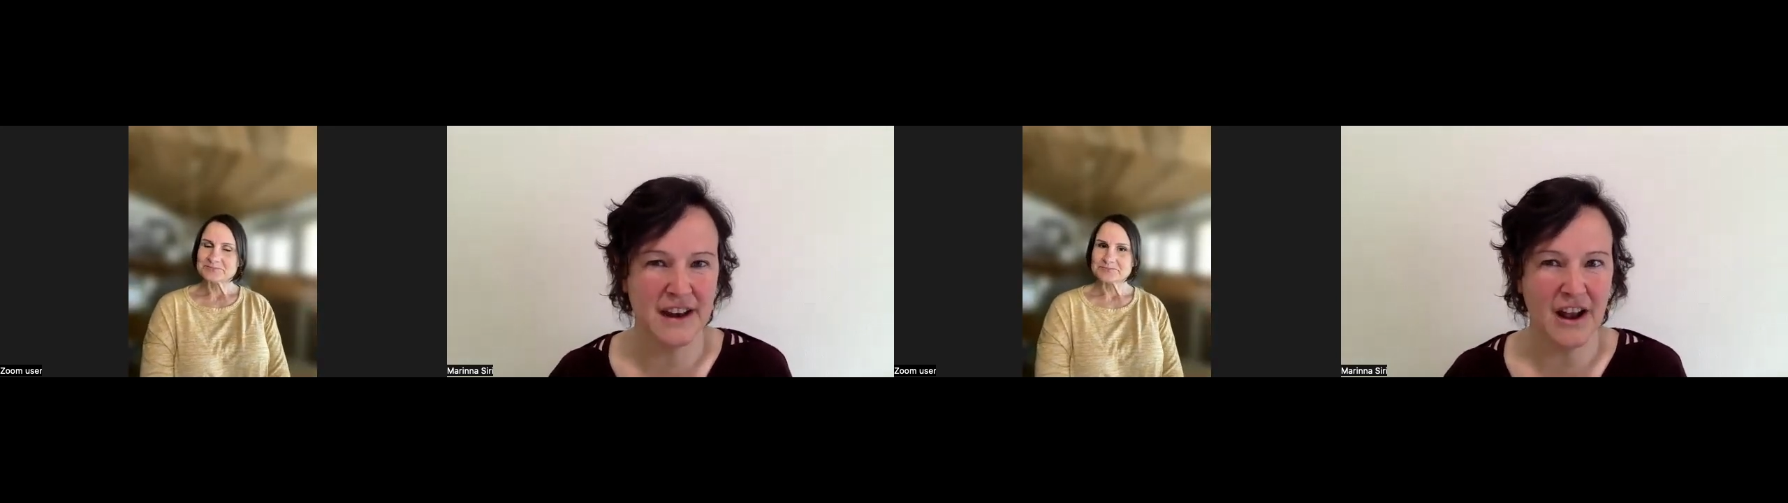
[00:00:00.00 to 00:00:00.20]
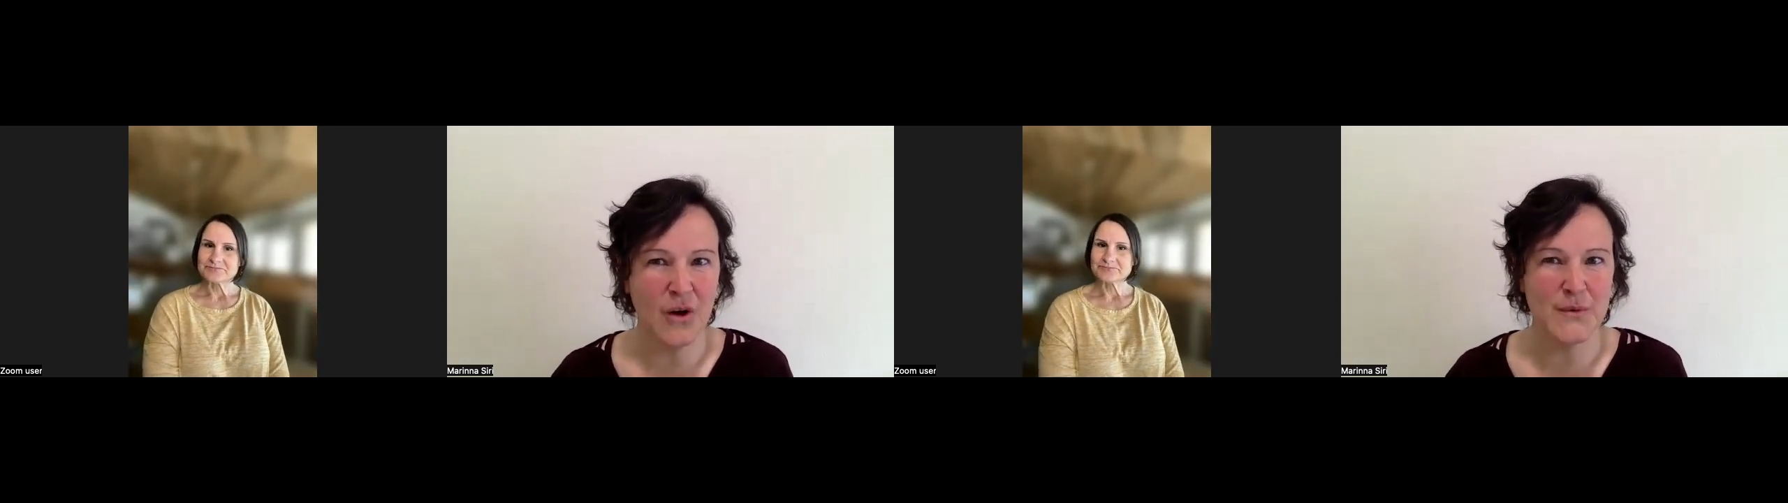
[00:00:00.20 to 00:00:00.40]

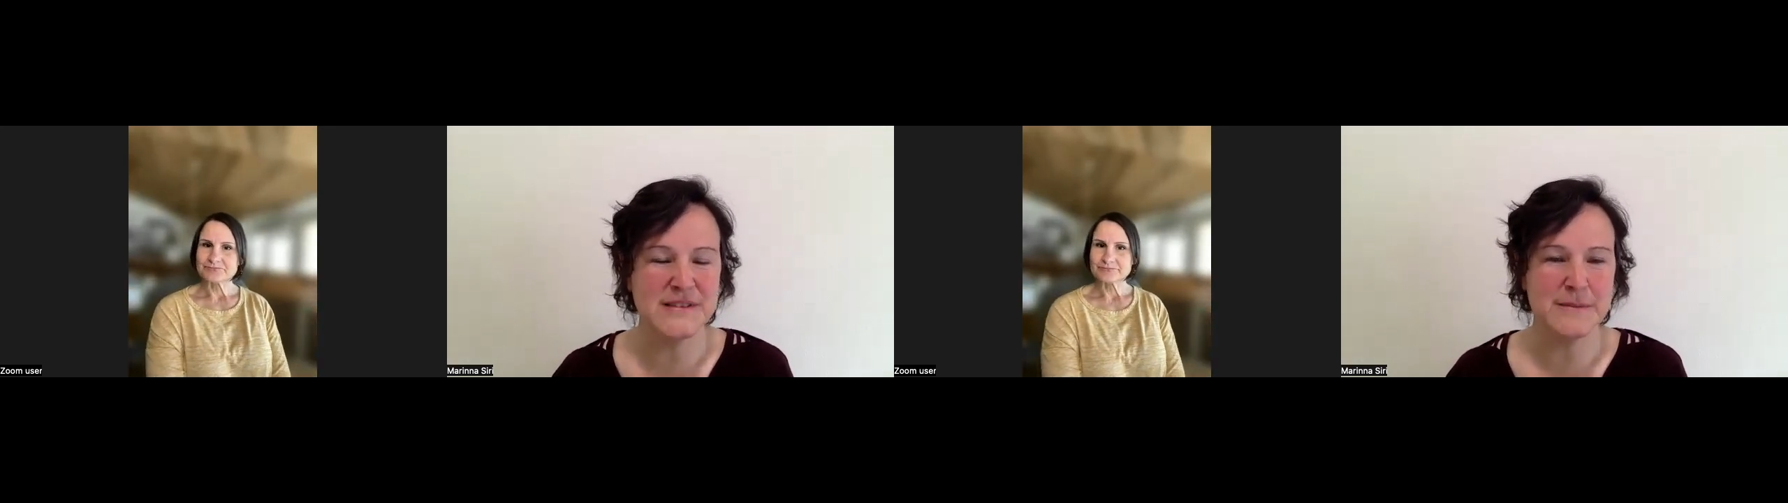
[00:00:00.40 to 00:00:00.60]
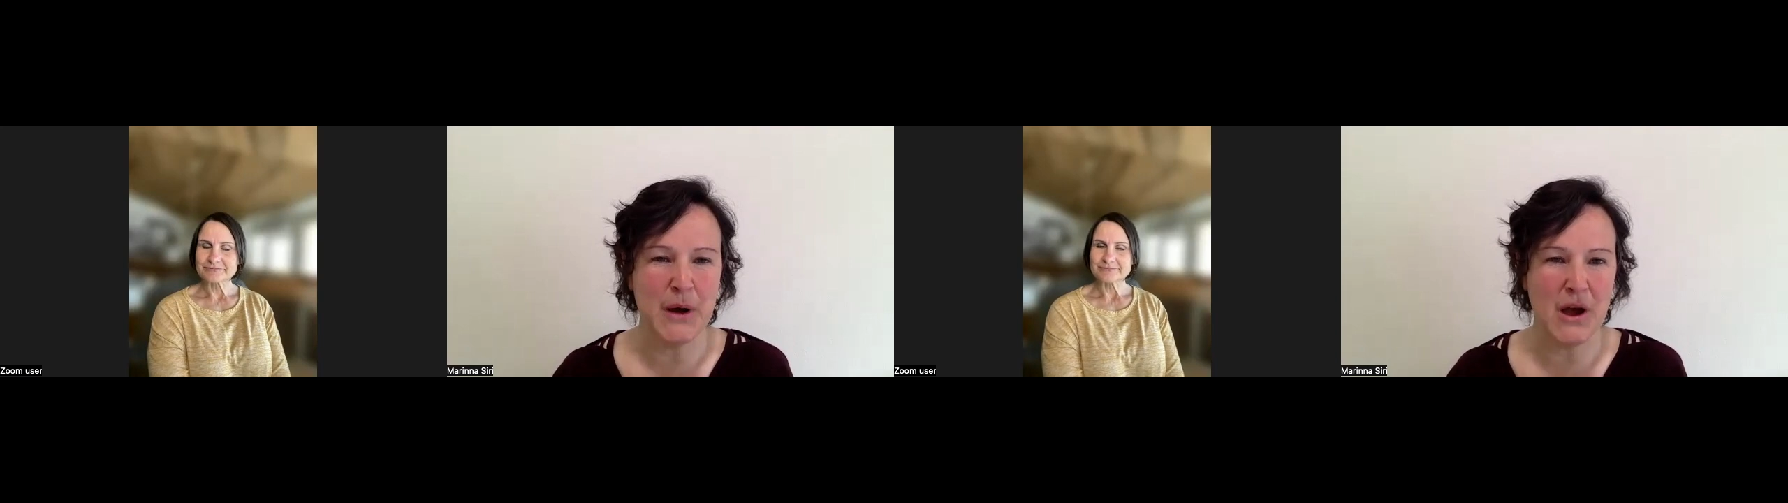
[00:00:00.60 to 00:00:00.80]

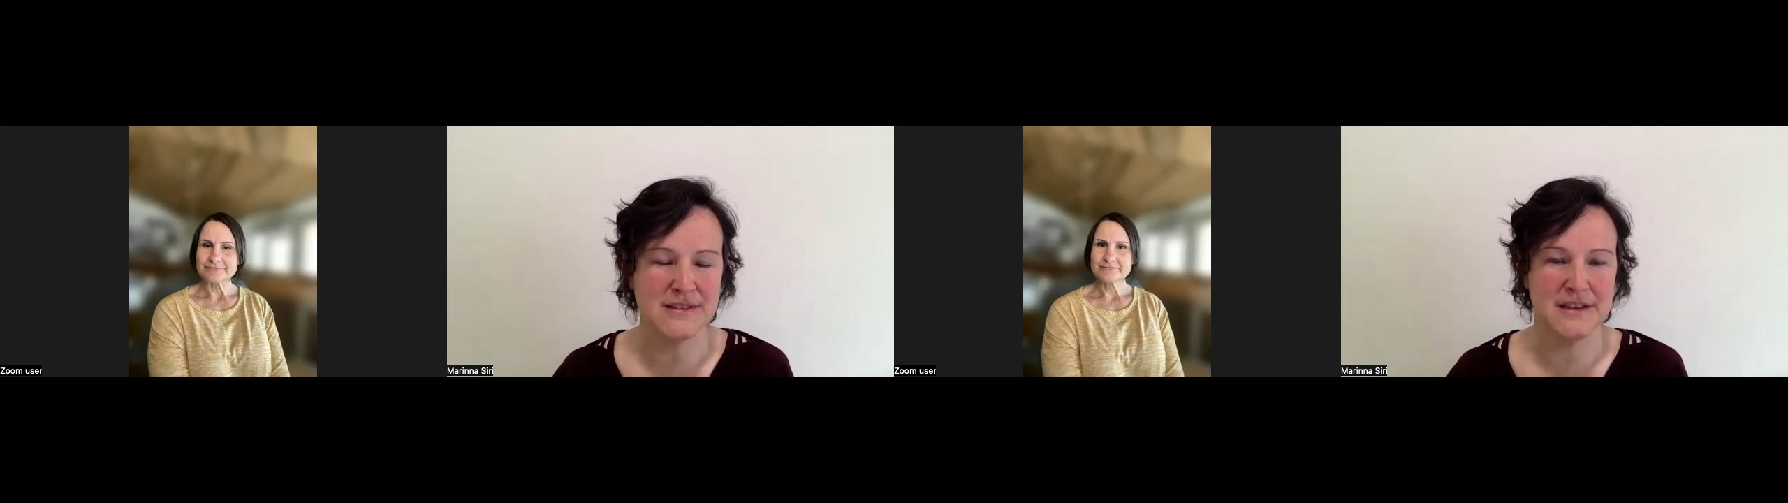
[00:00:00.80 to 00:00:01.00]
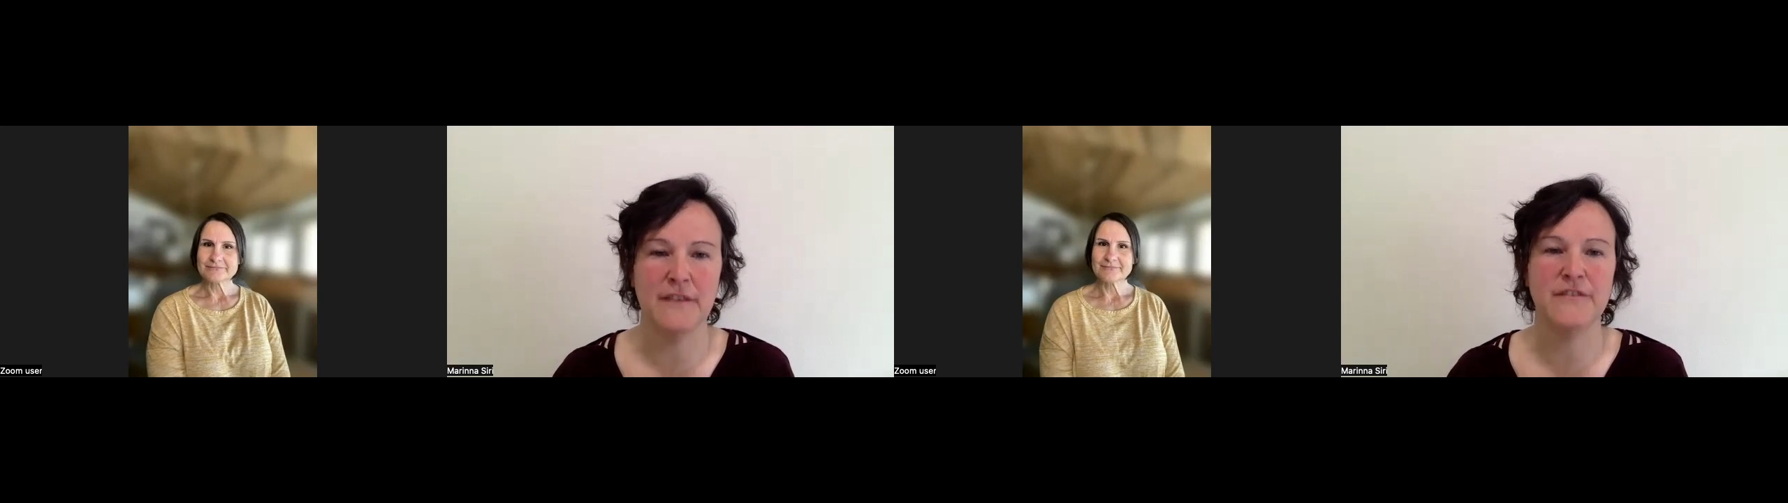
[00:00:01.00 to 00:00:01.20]
always a
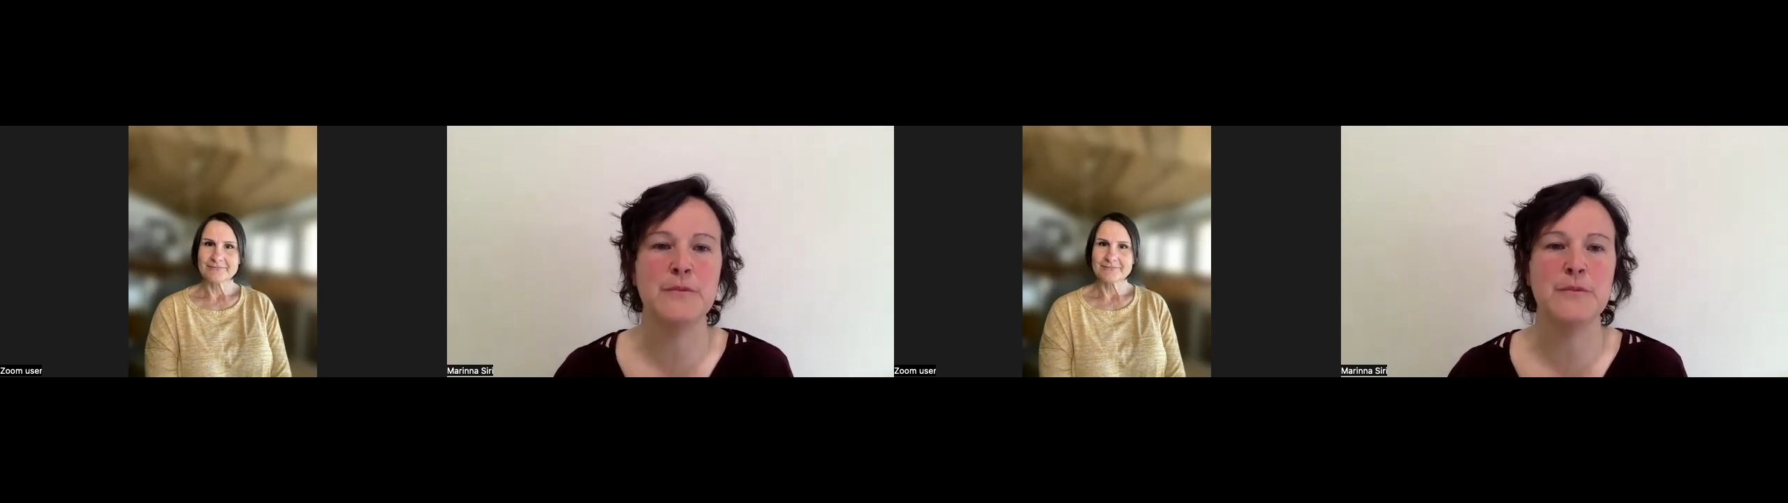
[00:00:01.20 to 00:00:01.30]
positive